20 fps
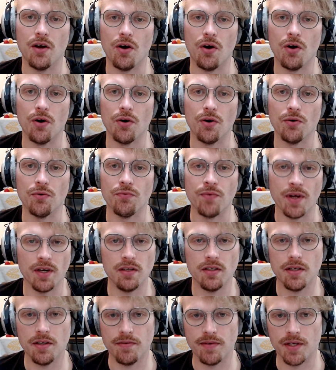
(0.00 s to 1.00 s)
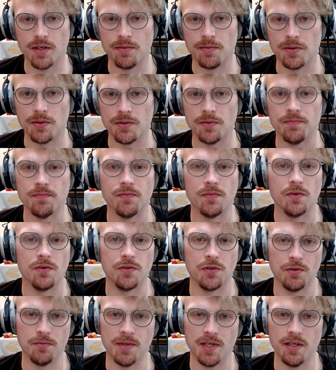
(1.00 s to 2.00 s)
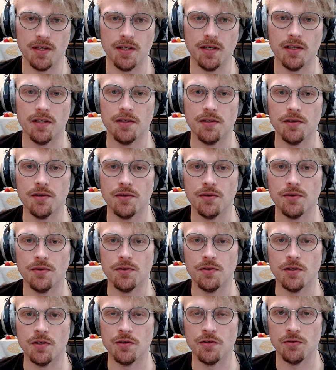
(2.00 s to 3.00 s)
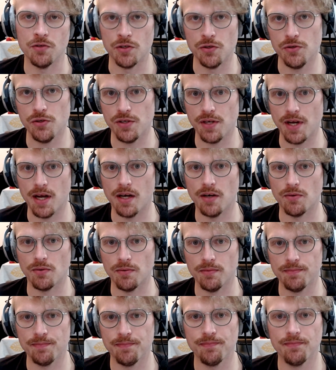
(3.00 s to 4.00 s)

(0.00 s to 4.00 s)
are readily available to be used now,